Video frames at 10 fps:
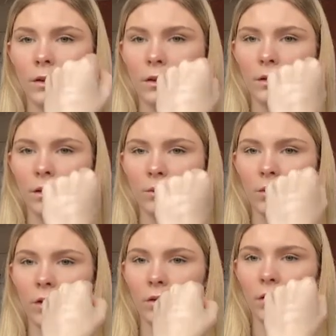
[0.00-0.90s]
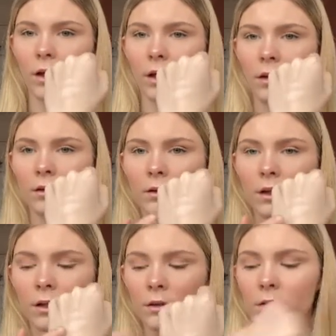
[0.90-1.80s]
That's what they look like. So
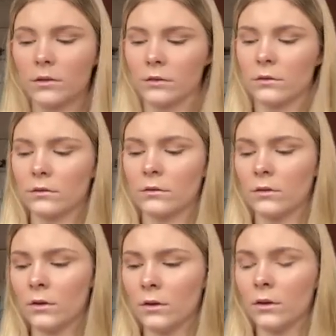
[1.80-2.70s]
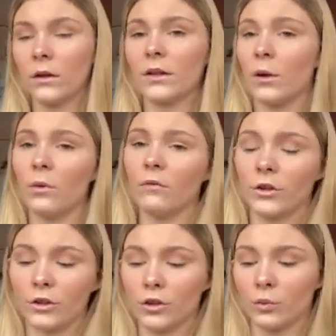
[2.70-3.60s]
they weren't very
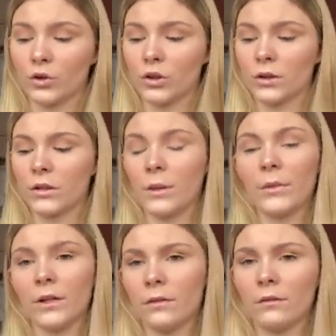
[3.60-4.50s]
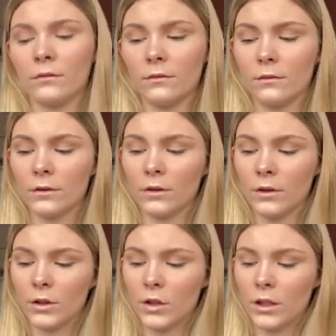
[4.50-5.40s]
good swatches. Let me
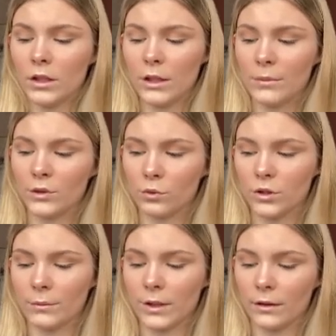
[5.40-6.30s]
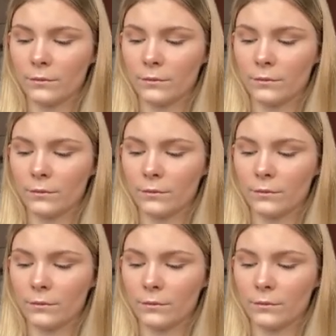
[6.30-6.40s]
swatch them again.